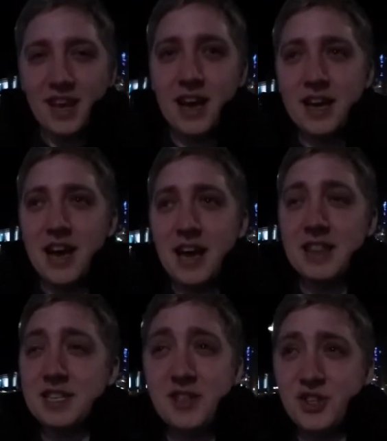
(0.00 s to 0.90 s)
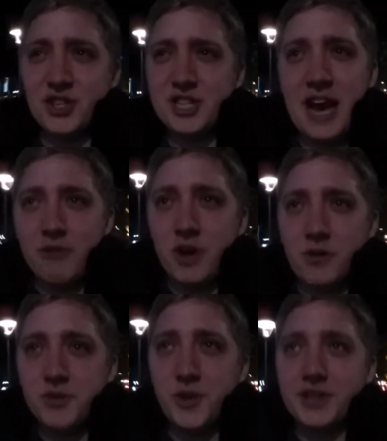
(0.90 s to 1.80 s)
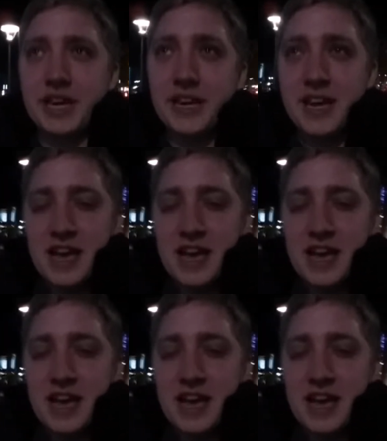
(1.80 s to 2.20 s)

And this isn't just the alcohol talking.